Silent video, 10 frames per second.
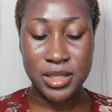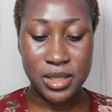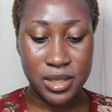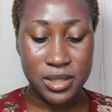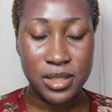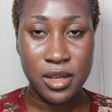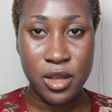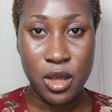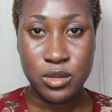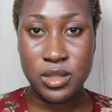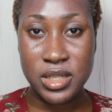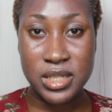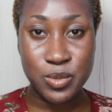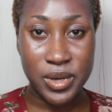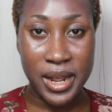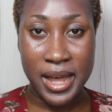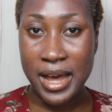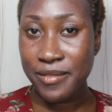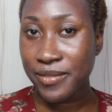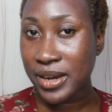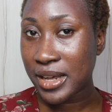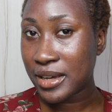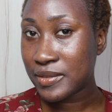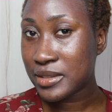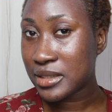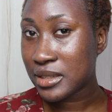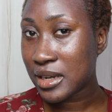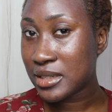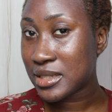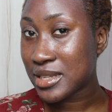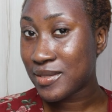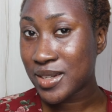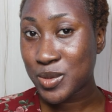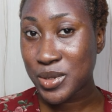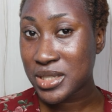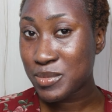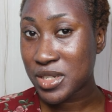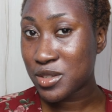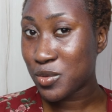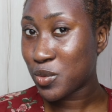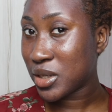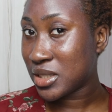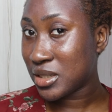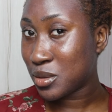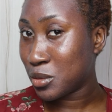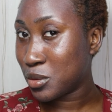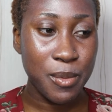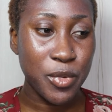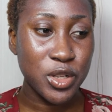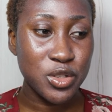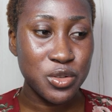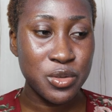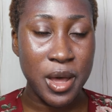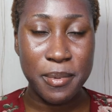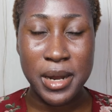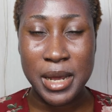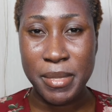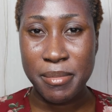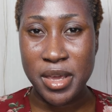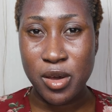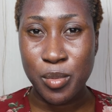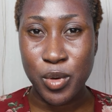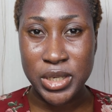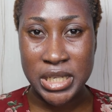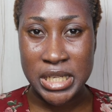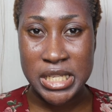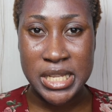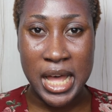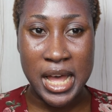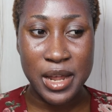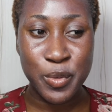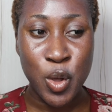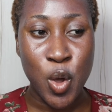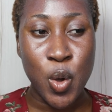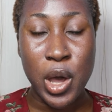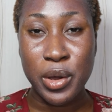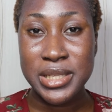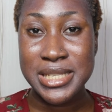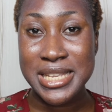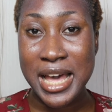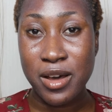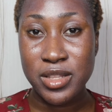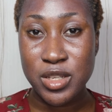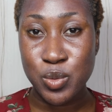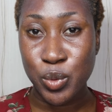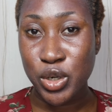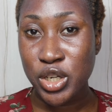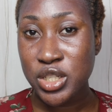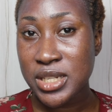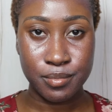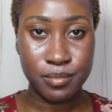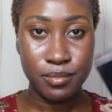see it. So this is what I have left. This is after 20 minutes of waiting. So I'm going to apply my makeup on this and I'm going to see how this works.